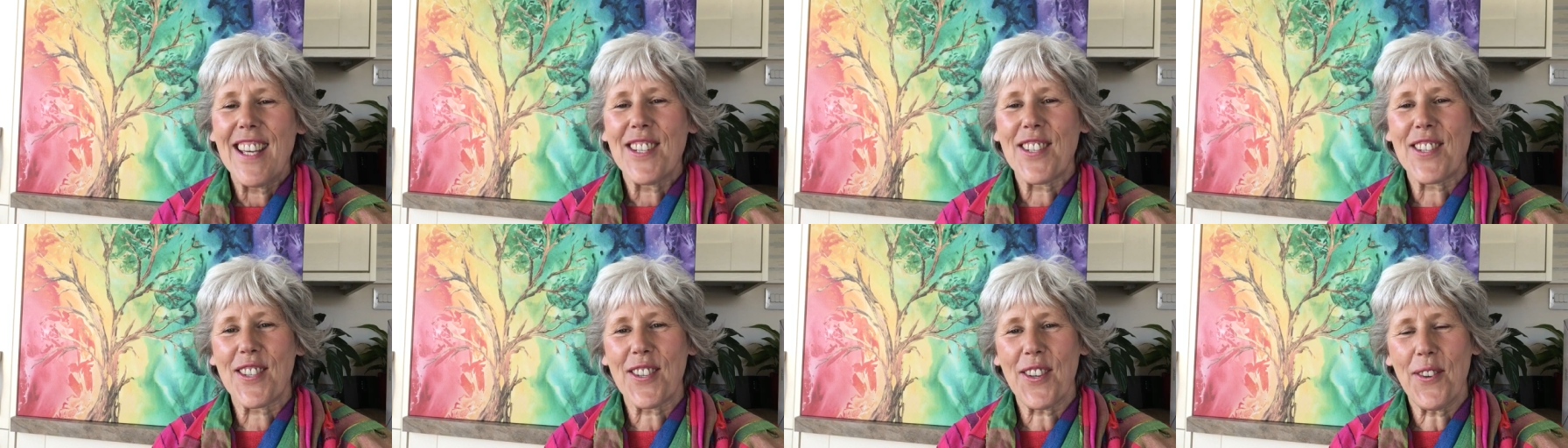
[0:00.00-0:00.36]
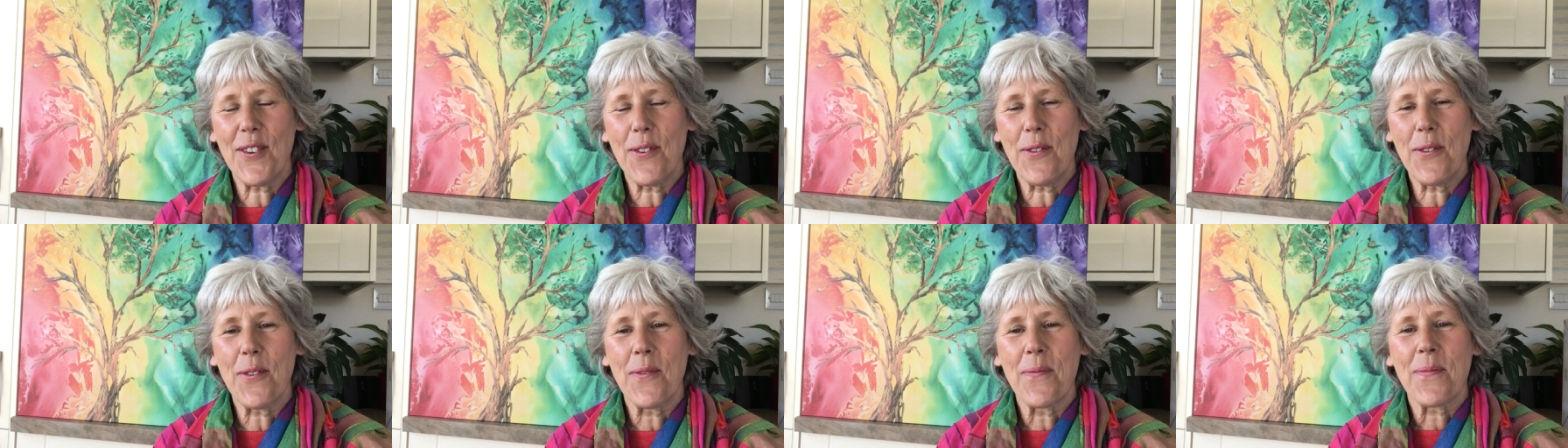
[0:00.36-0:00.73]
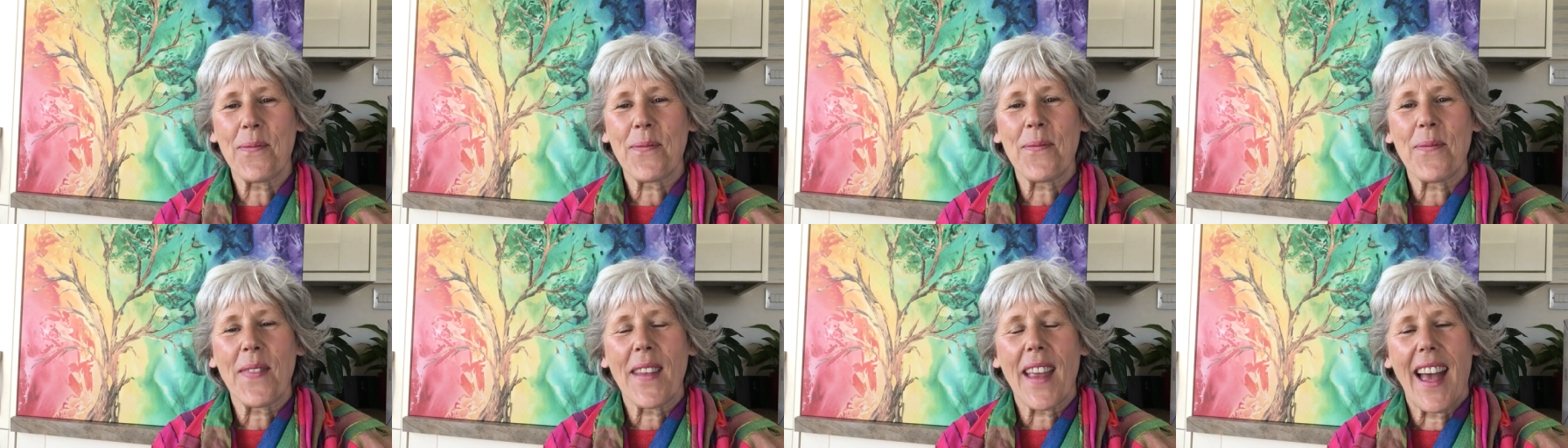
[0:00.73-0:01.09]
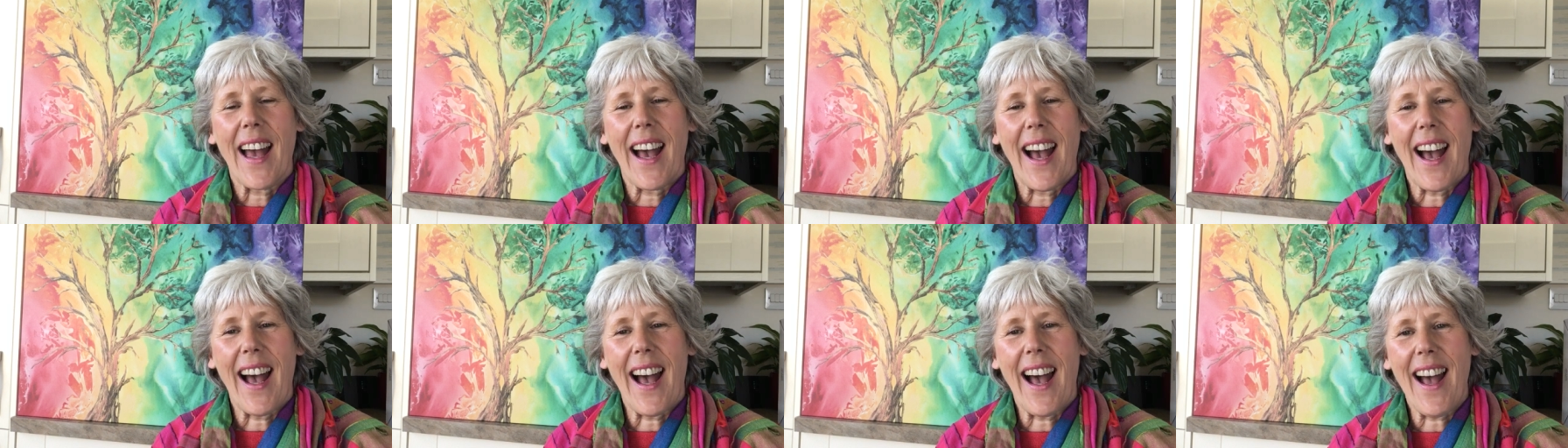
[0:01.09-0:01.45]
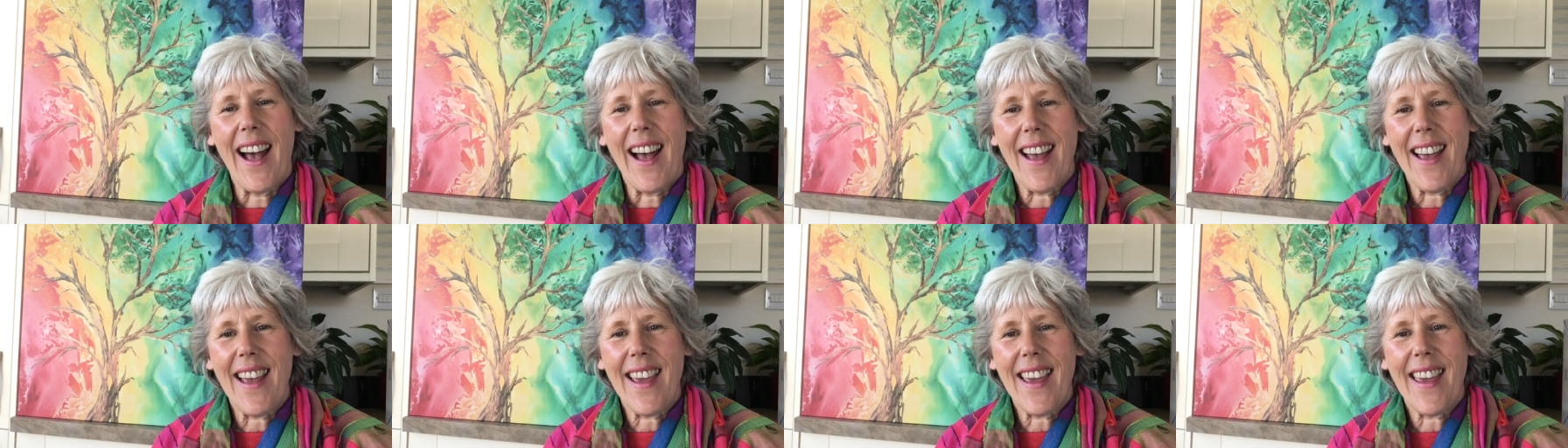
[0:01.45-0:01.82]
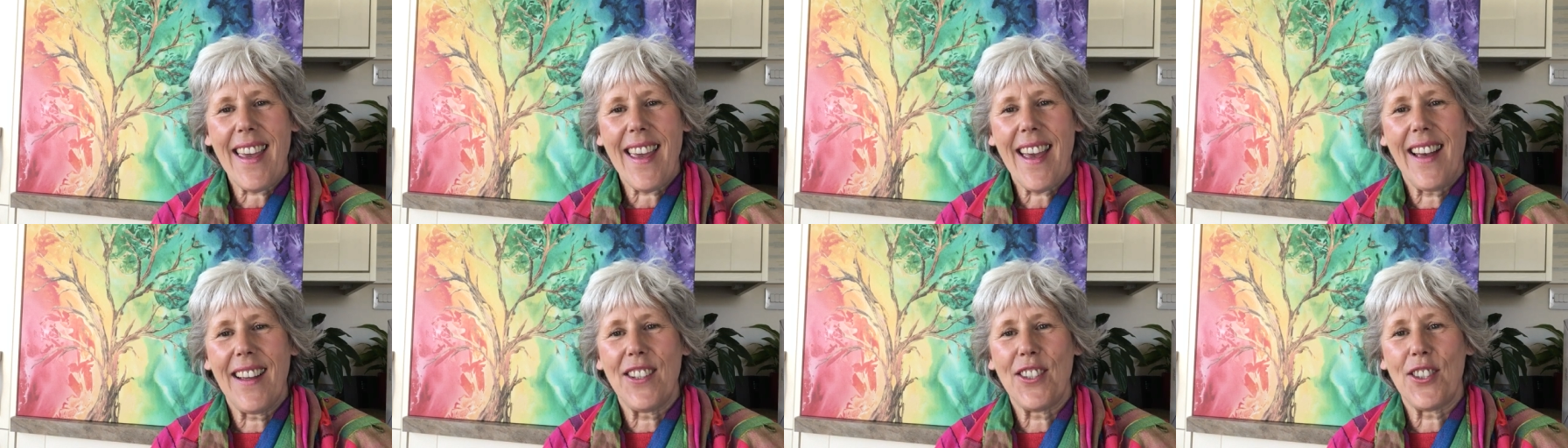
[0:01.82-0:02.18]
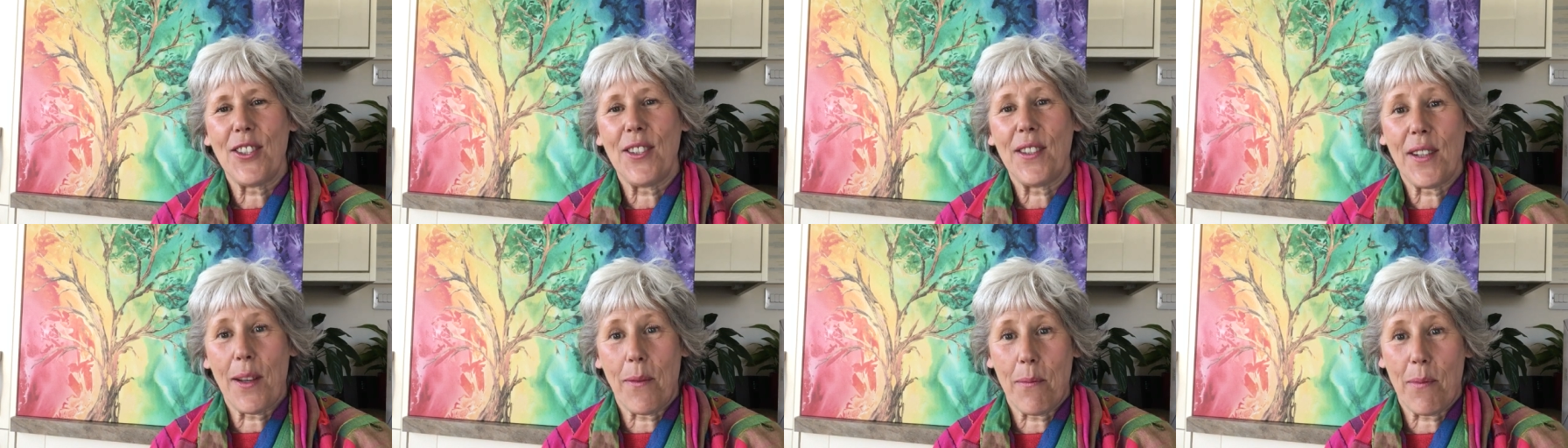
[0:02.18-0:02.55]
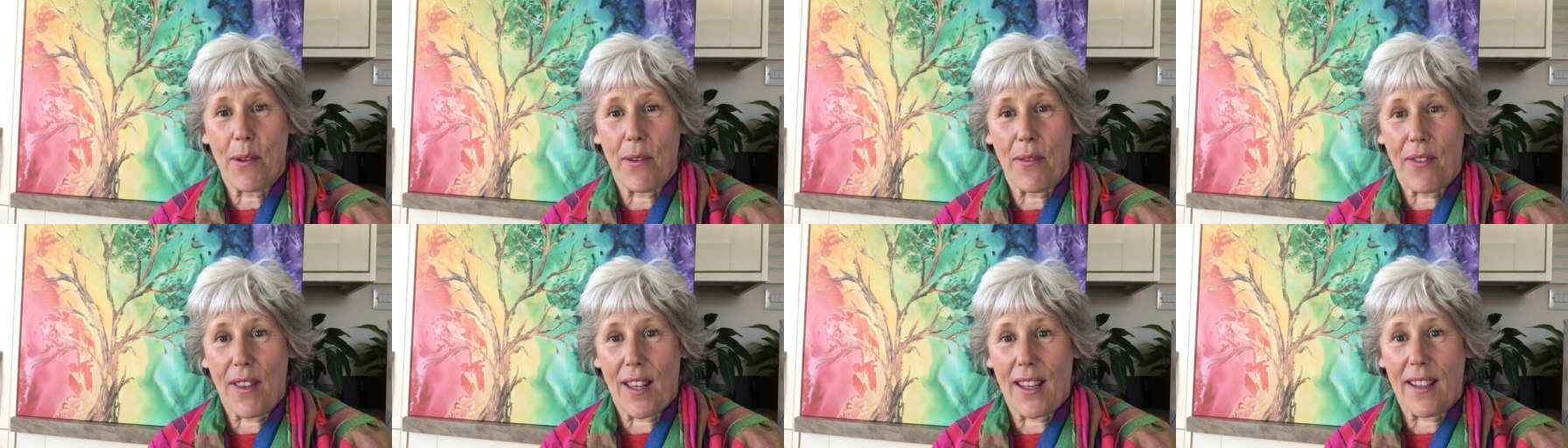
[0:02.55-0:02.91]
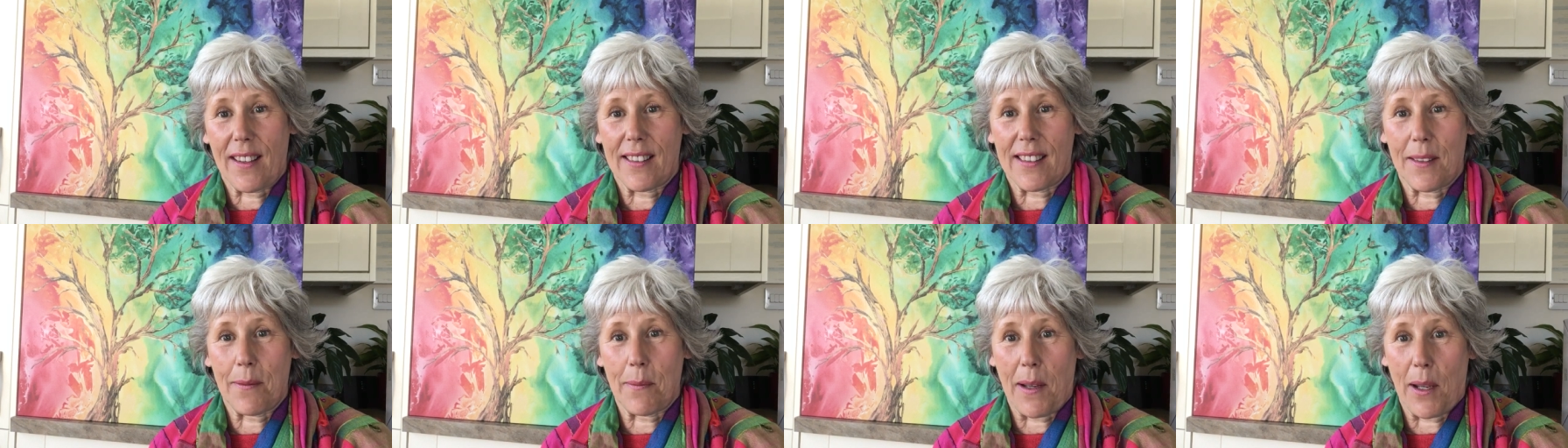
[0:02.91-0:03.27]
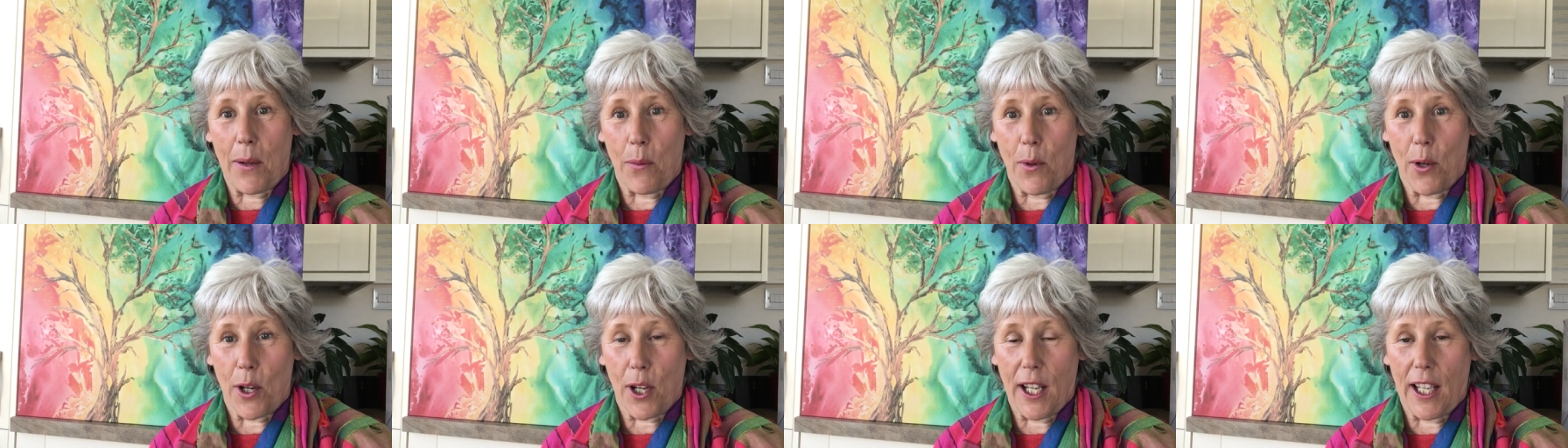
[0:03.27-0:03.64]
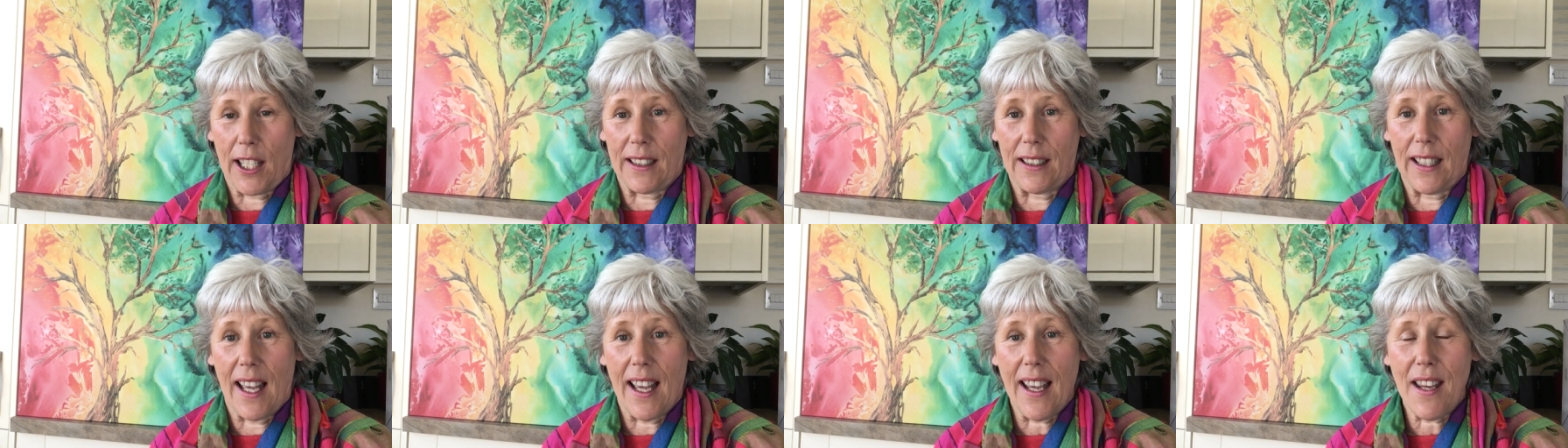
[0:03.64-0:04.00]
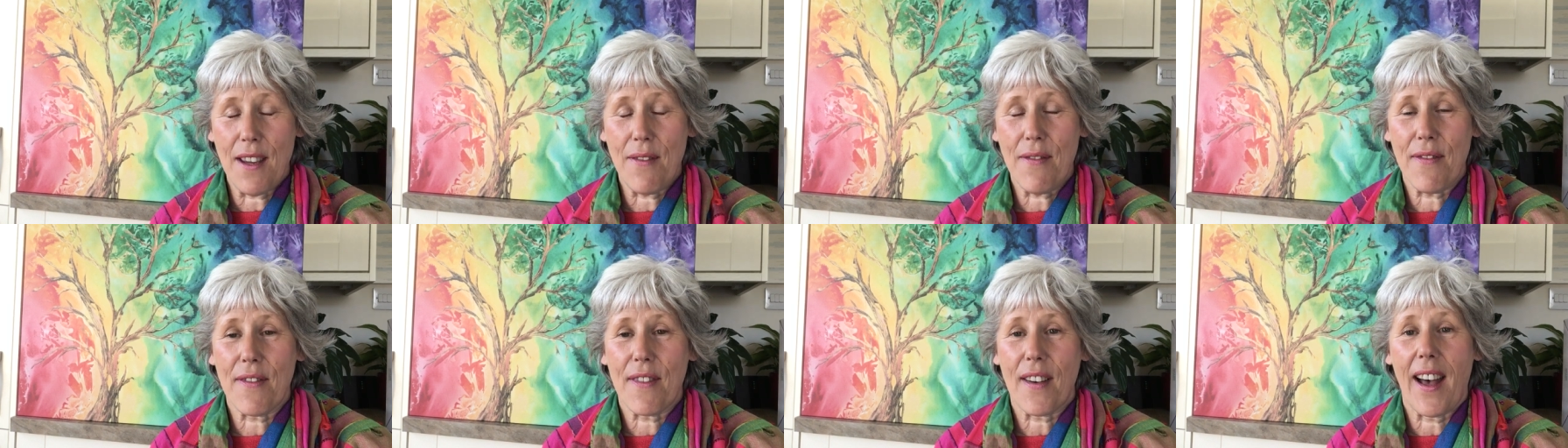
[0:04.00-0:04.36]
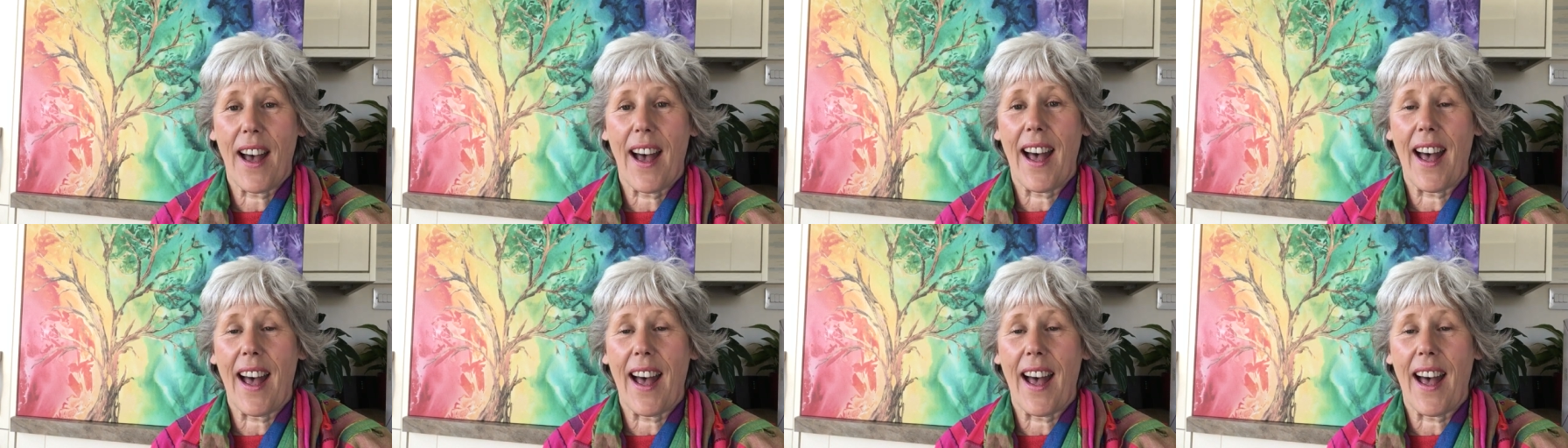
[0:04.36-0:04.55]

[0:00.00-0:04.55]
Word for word: So I do a number of things in my working life,